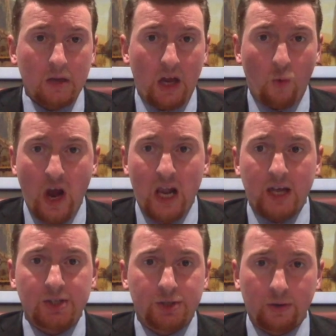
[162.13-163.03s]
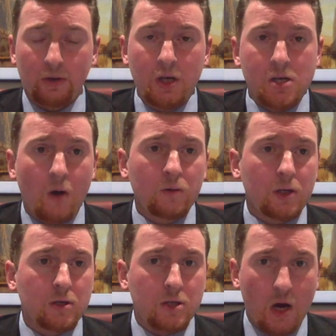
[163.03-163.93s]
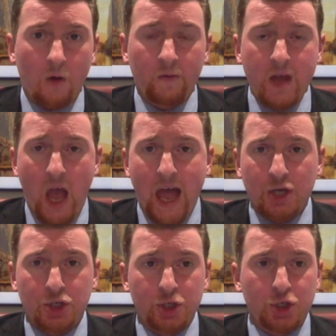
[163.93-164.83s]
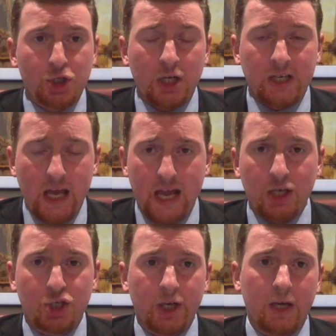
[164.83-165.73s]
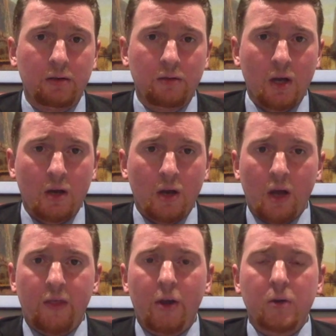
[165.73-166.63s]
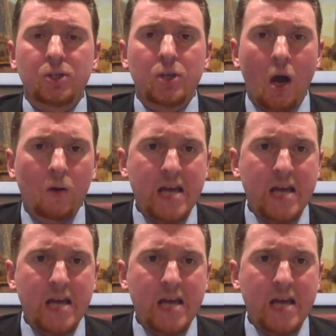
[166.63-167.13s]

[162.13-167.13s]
and while I certainly don't condone the actions she engaged in, there is no